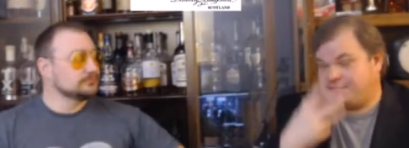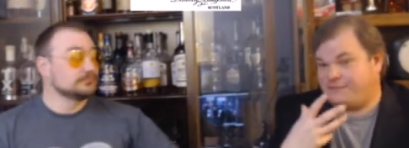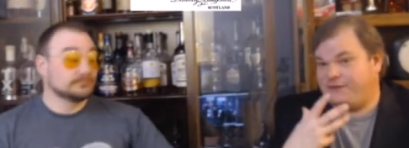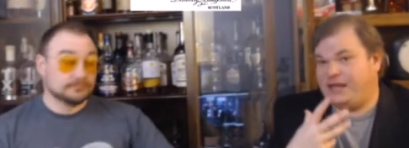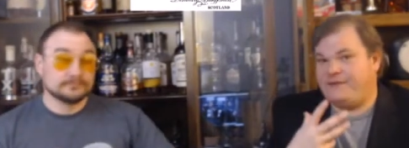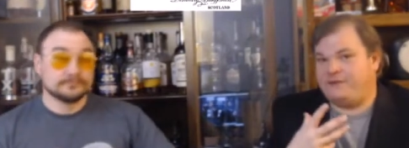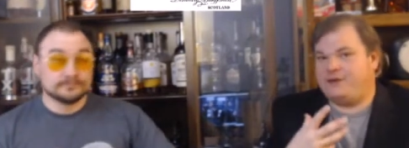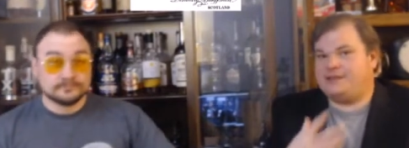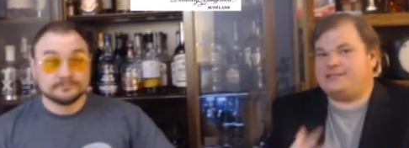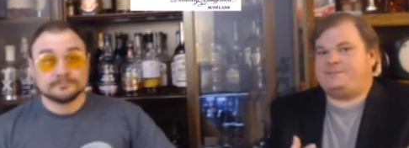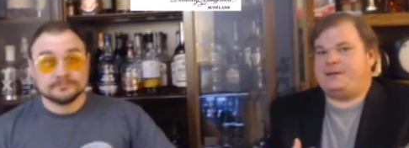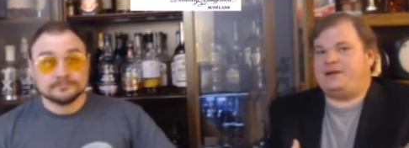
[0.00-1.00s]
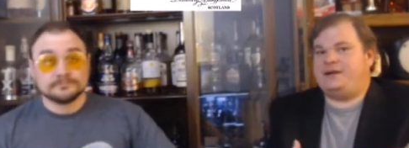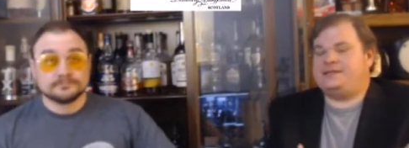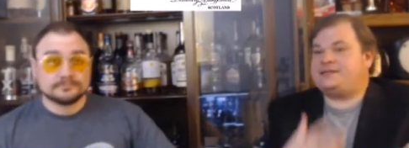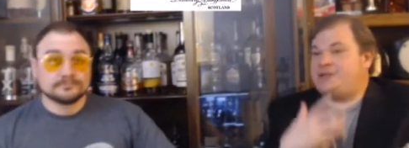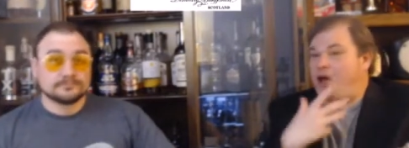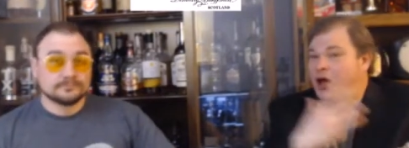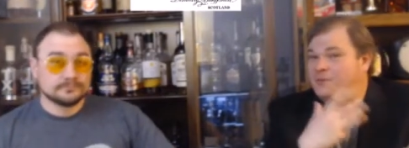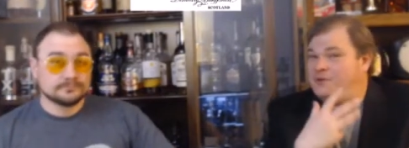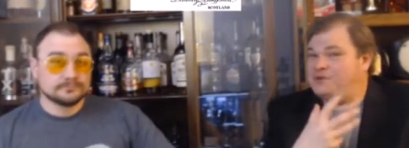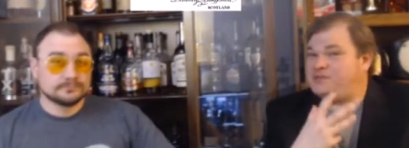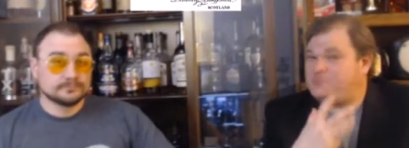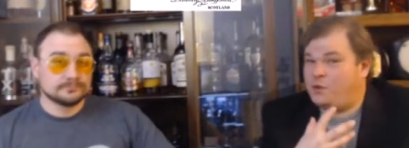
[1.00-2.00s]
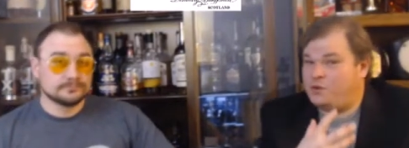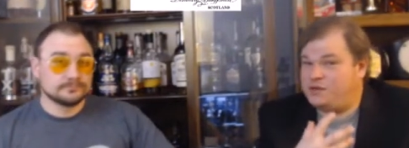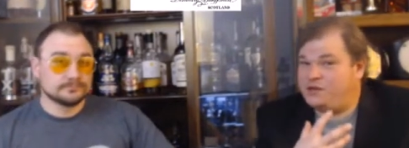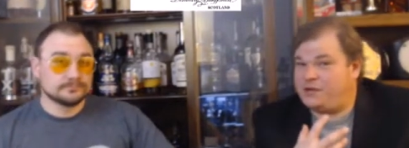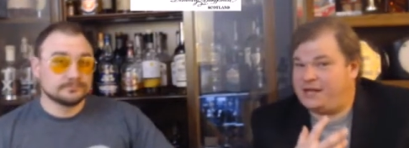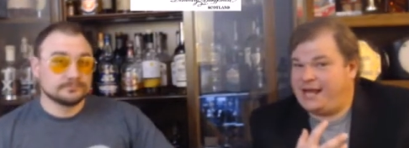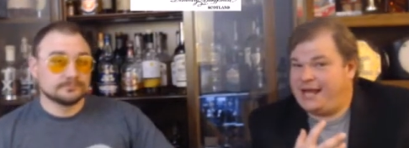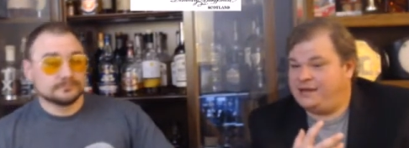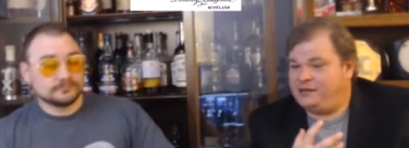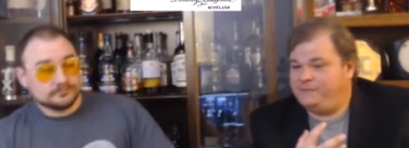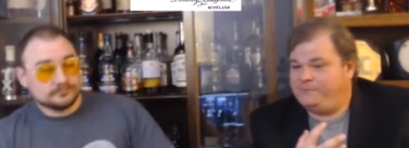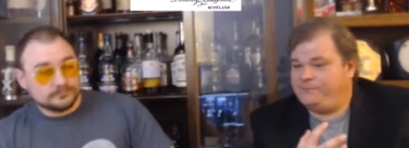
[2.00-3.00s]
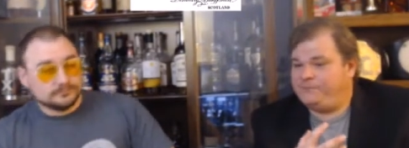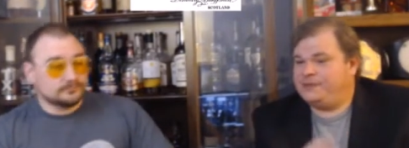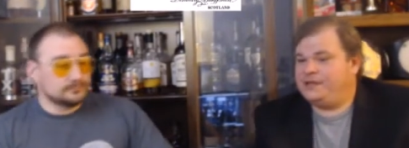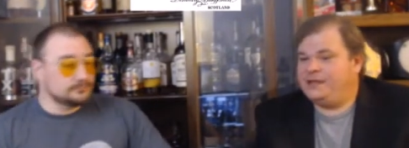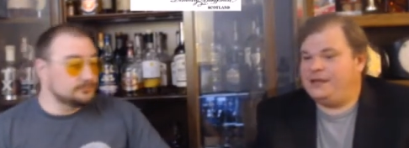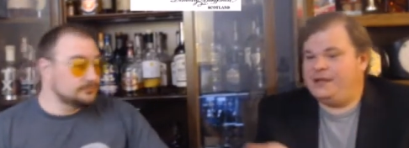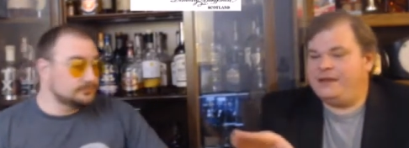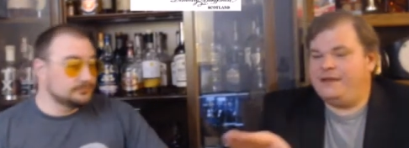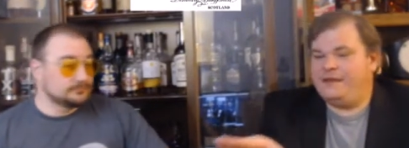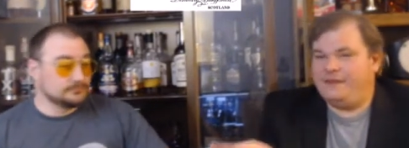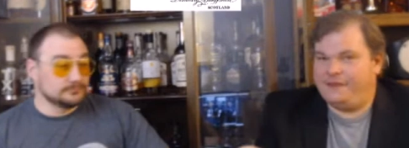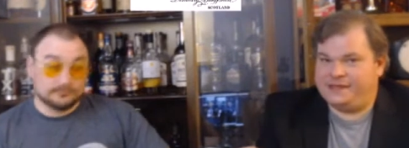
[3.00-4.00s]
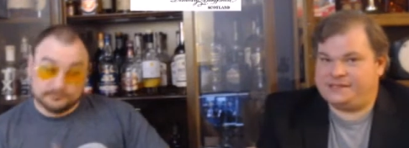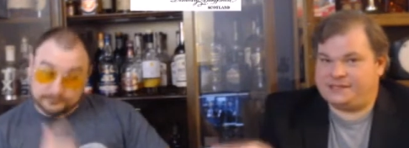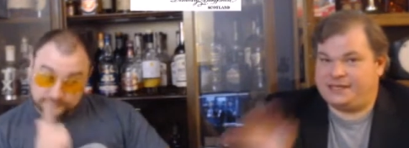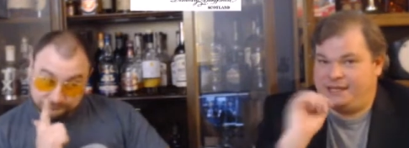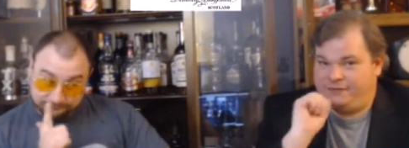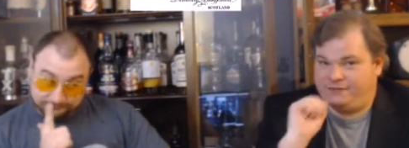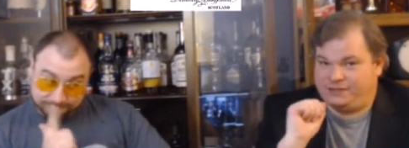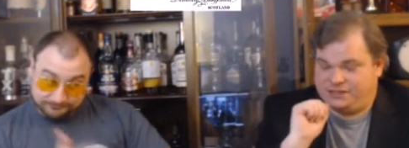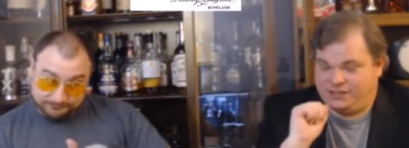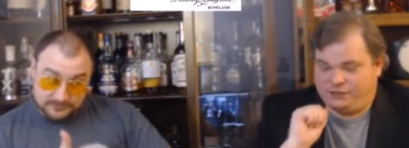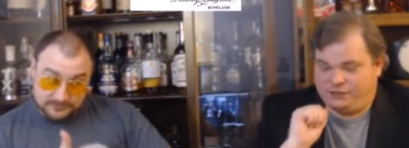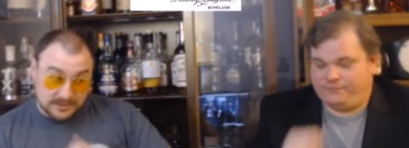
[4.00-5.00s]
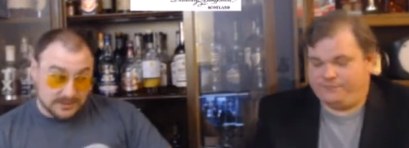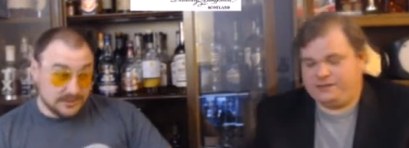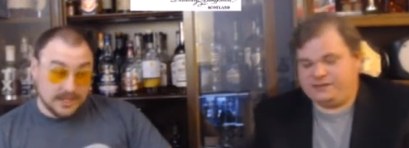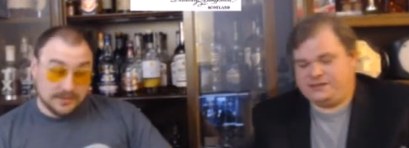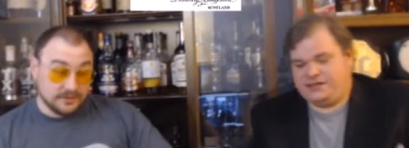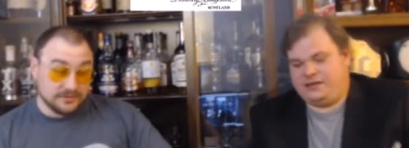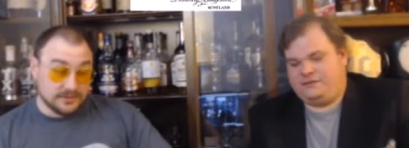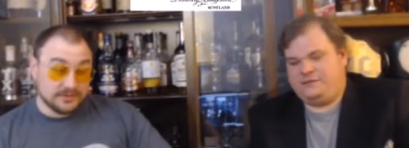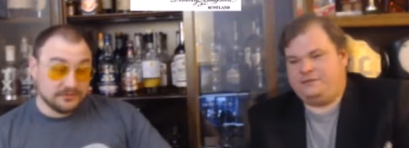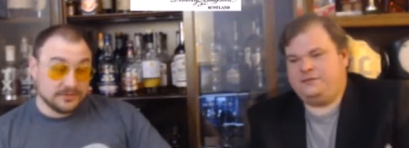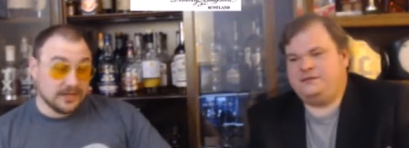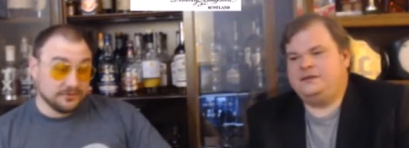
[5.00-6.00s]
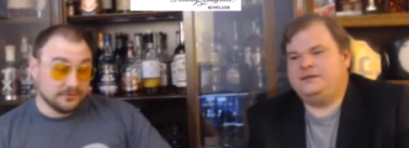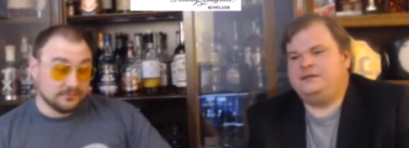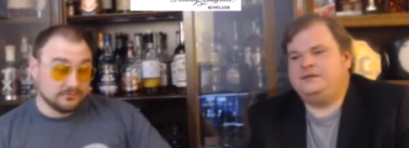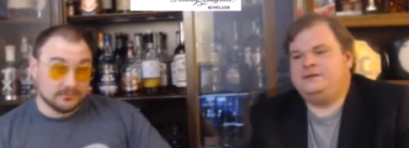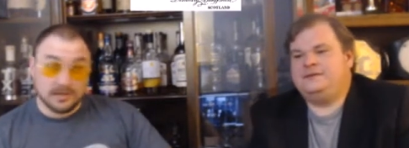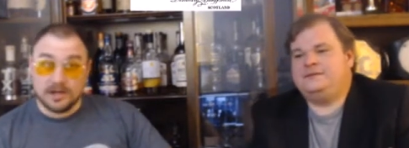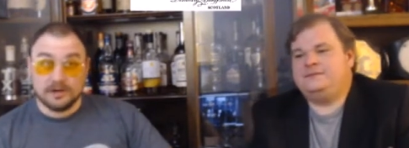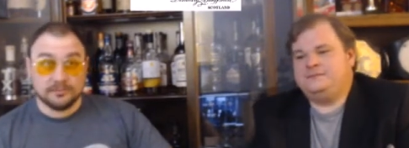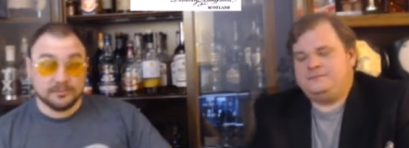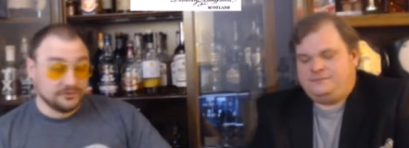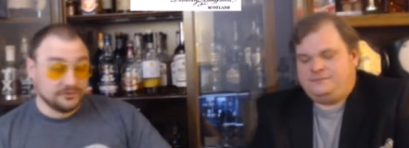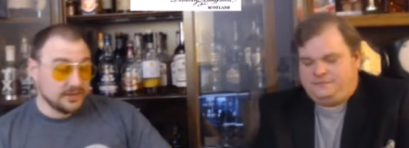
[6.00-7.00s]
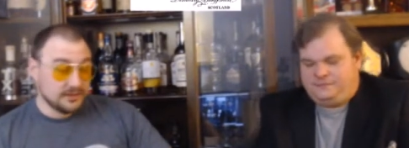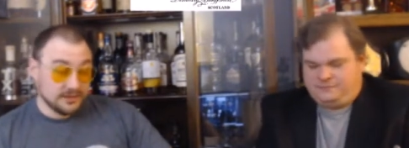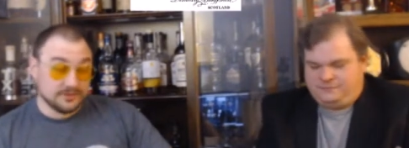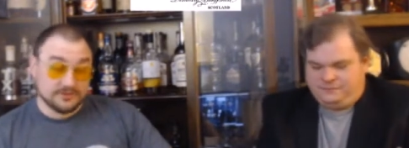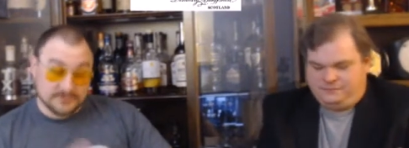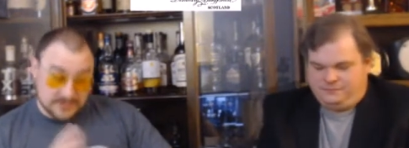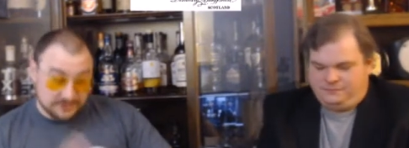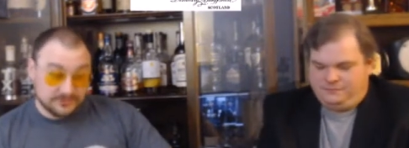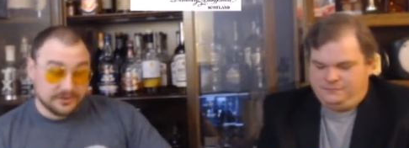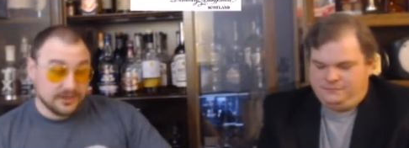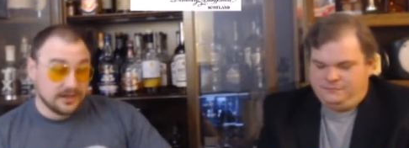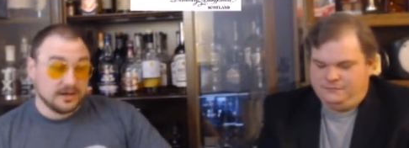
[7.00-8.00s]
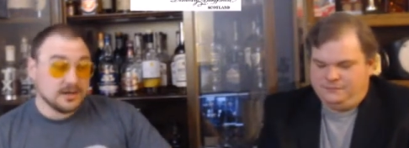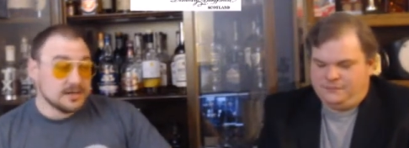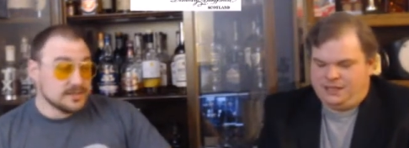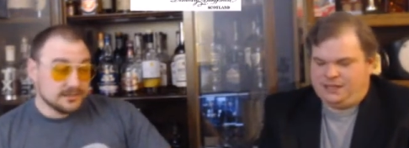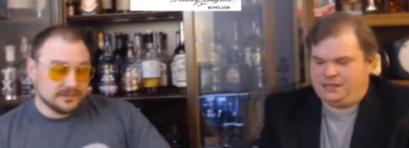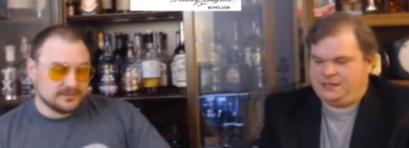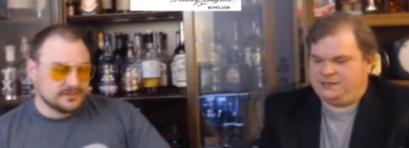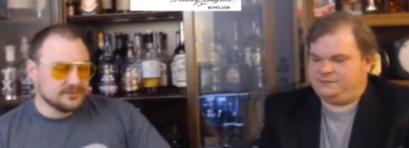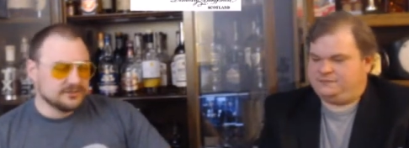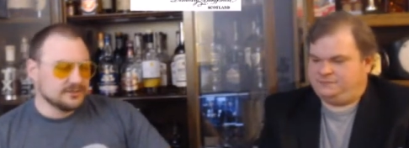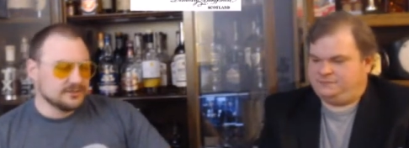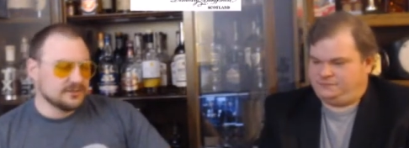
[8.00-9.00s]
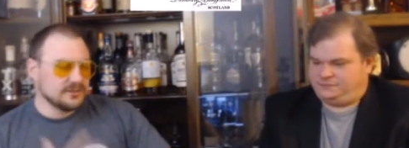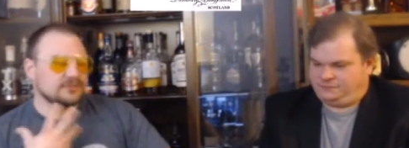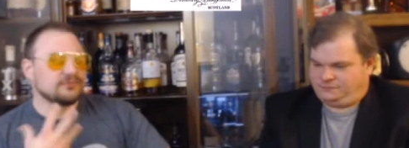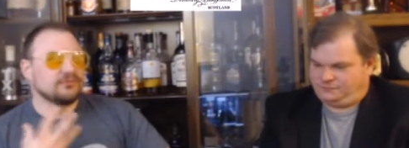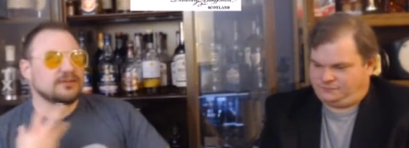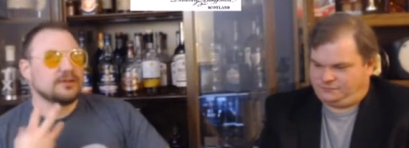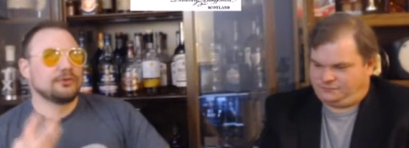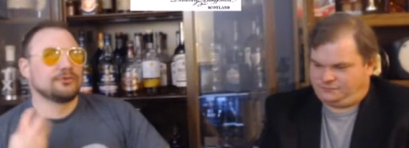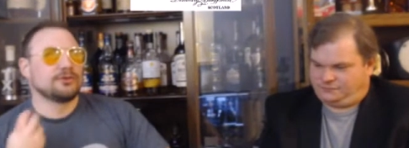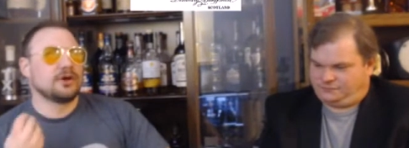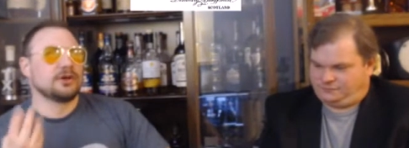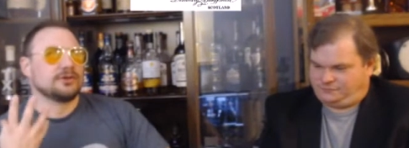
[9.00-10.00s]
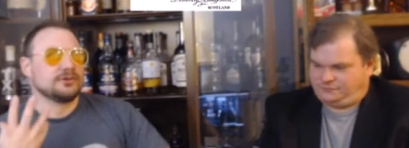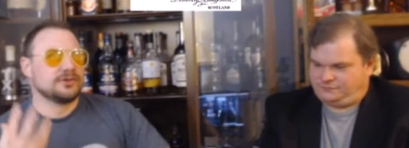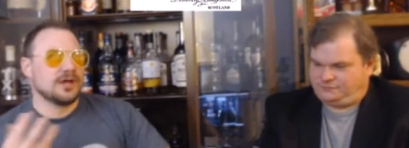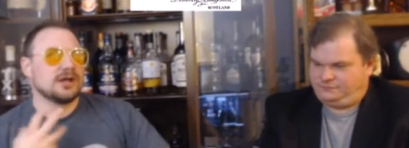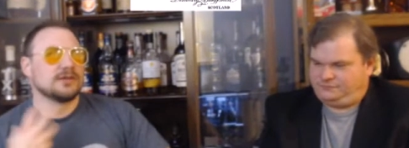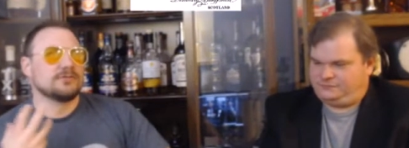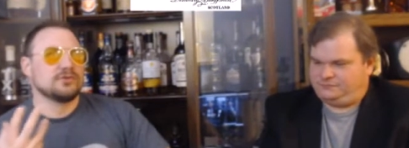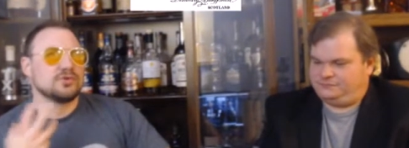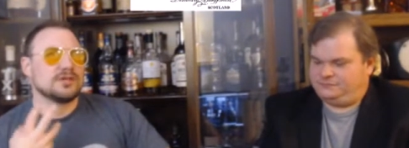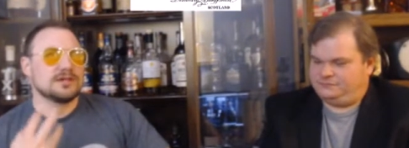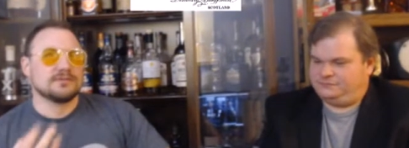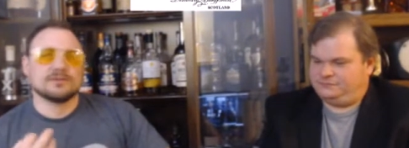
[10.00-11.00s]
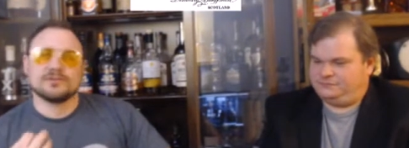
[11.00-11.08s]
Speaker 1: flavor experience, it's almost more than you can handle. This can give it to you. Yeah, so.
Speaker 2: this this does it. 100%. It, it's there. This this this feels on your tongue if you give it the